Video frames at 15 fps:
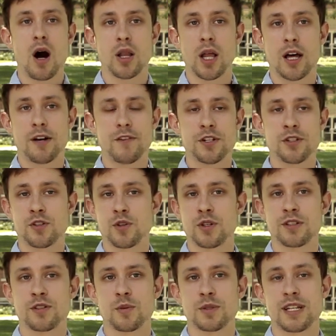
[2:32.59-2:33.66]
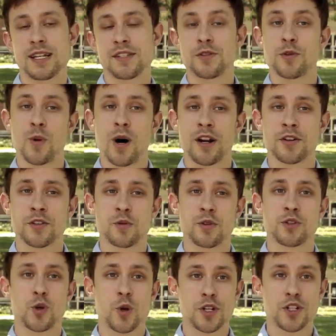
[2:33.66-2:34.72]
A lot of our students will test the waters
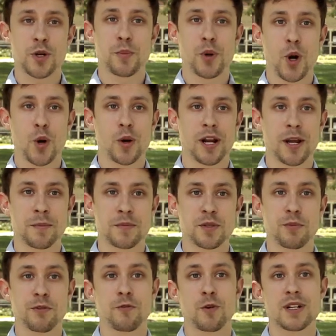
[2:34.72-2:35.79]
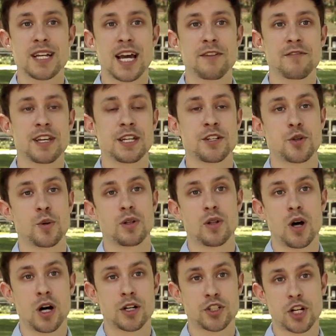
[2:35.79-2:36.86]
with short-term programs before diving into a
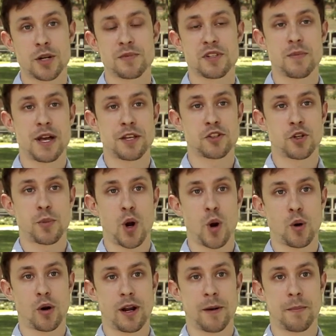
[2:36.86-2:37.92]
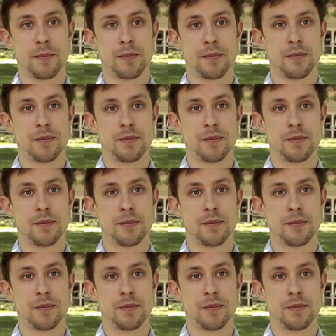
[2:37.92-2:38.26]
long-term semester program.